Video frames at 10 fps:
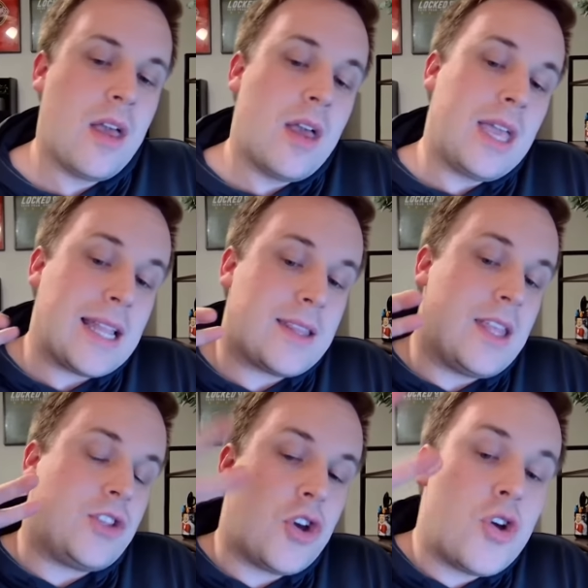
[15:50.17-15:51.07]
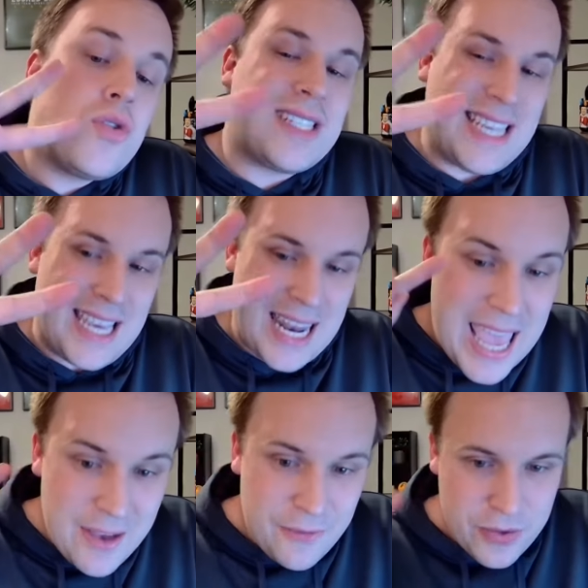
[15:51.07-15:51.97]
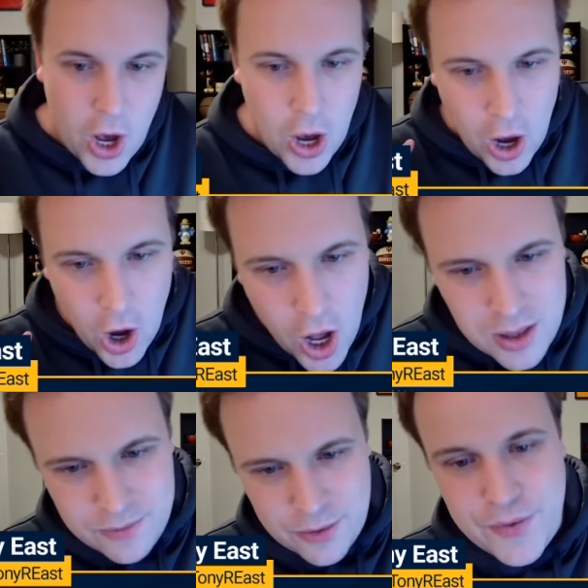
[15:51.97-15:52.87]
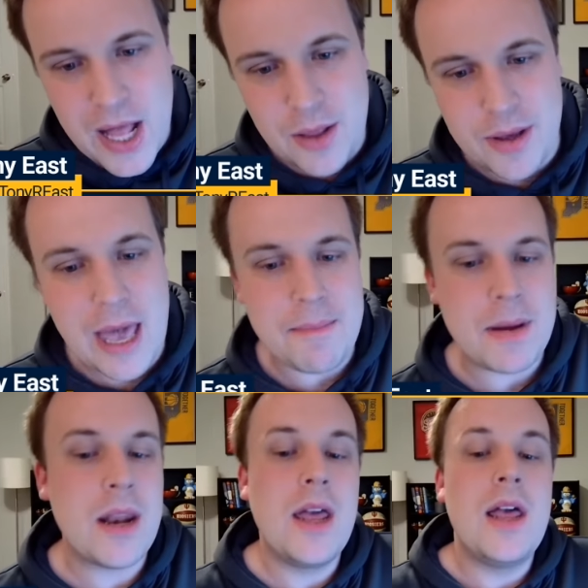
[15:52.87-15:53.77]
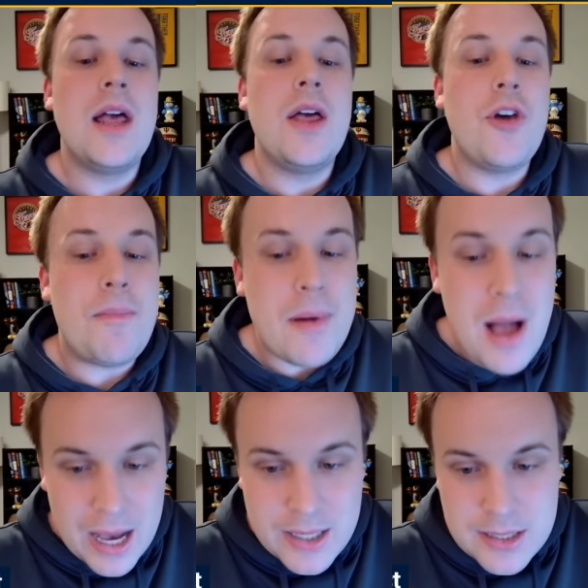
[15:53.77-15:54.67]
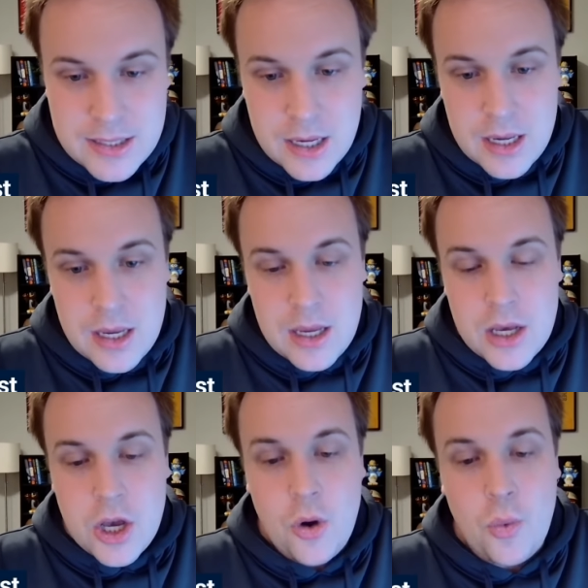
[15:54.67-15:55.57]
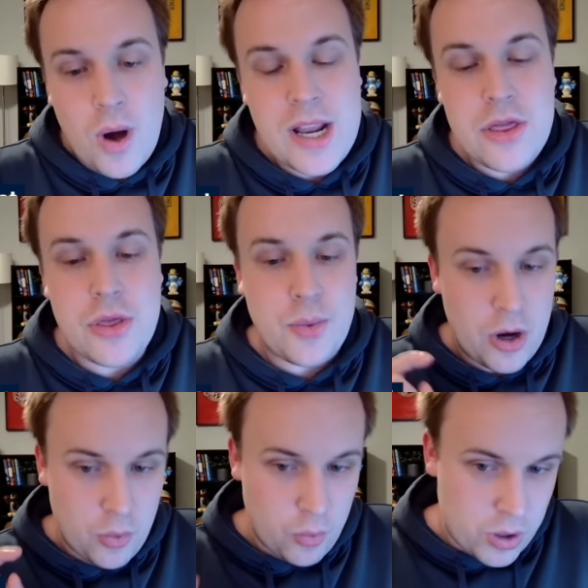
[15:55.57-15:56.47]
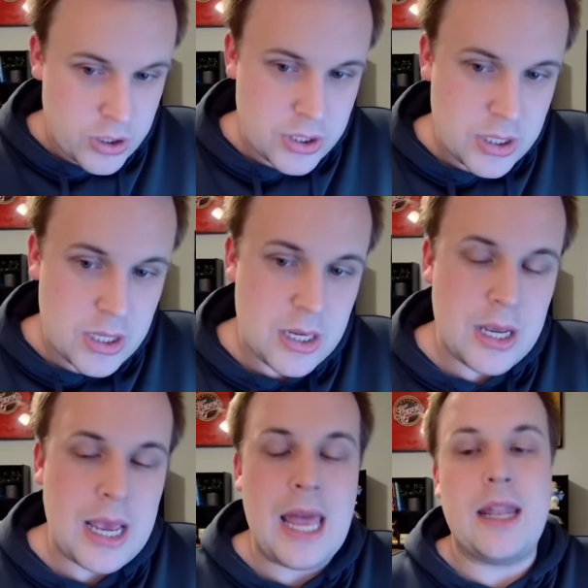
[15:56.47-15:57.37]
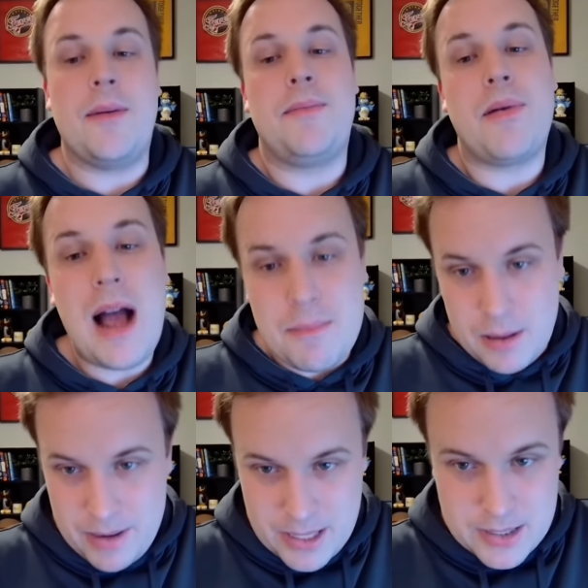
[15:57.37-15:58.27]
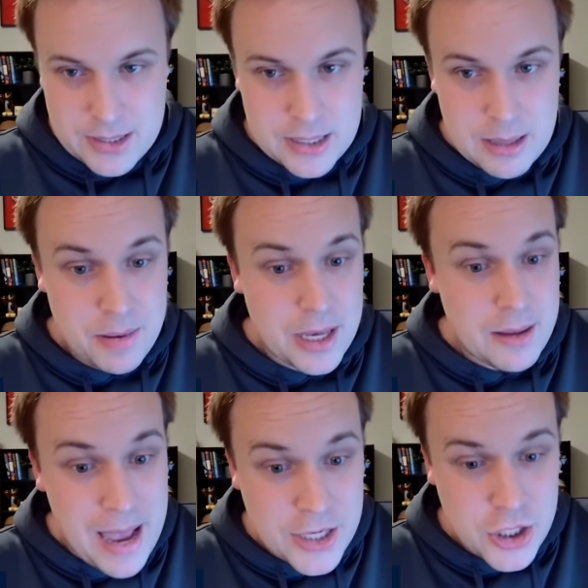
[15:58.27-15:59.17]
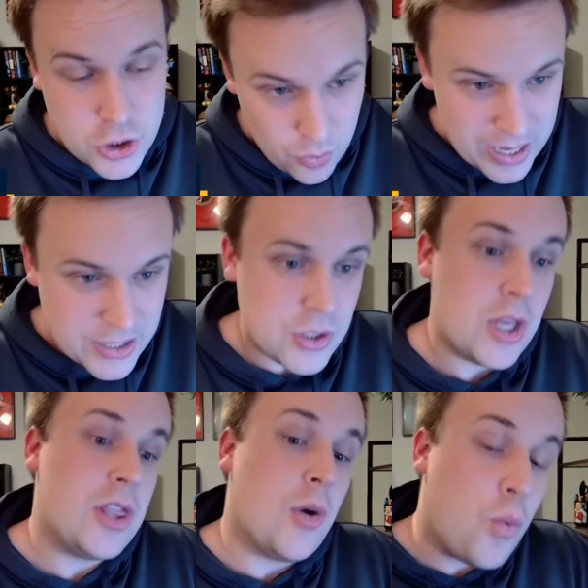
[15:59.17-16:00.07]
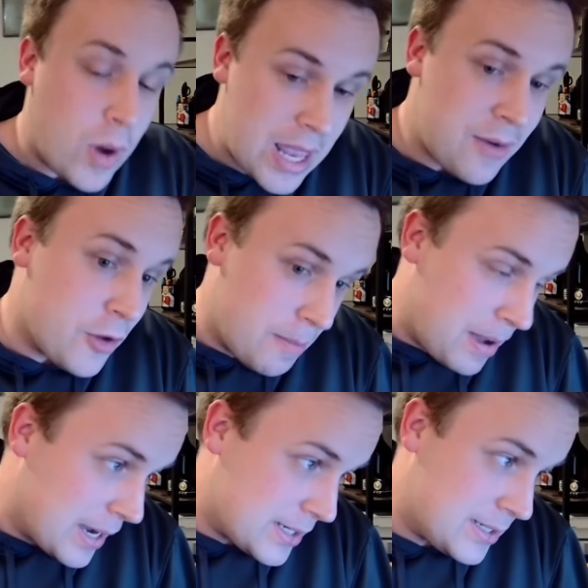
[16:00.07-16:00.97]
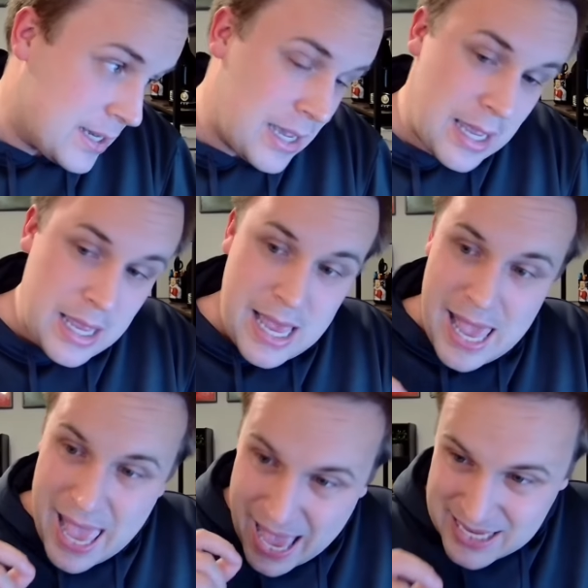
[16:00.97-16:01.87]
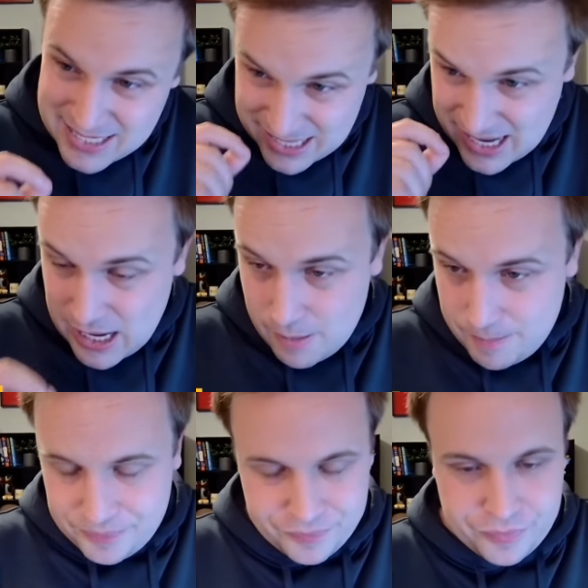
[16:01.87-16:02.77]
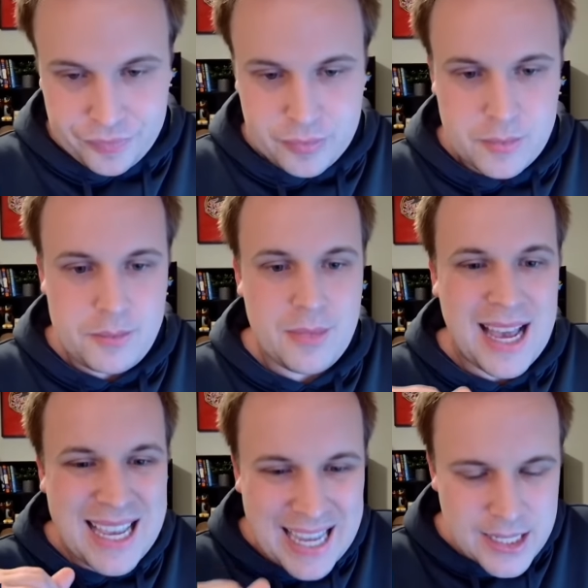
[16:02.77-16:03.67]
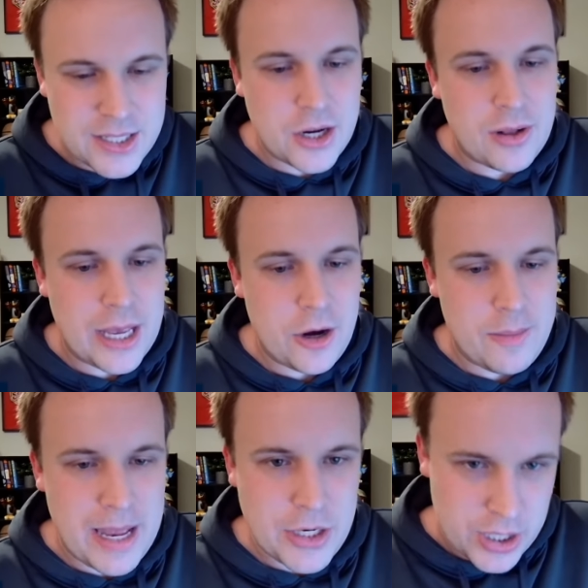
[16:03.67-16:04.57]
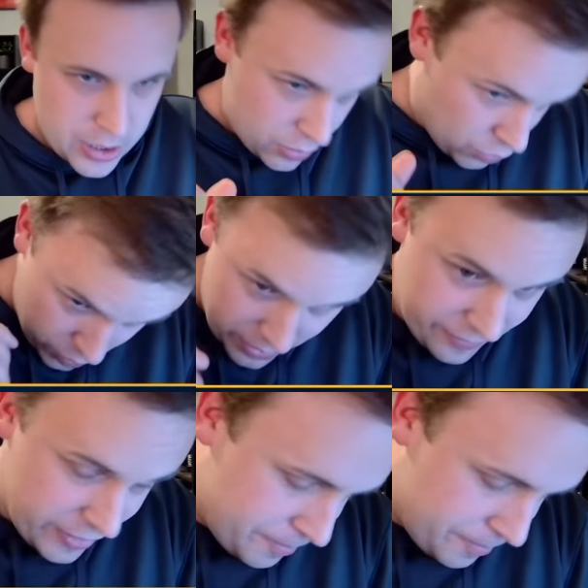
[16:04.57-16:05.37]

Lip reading: get the 2 seed if all of the following happen. The Bucks go 1-3 or worse. And the problem is they play the Magic twice. The win for the Bucks has to come against the Orlando Magic, one of them,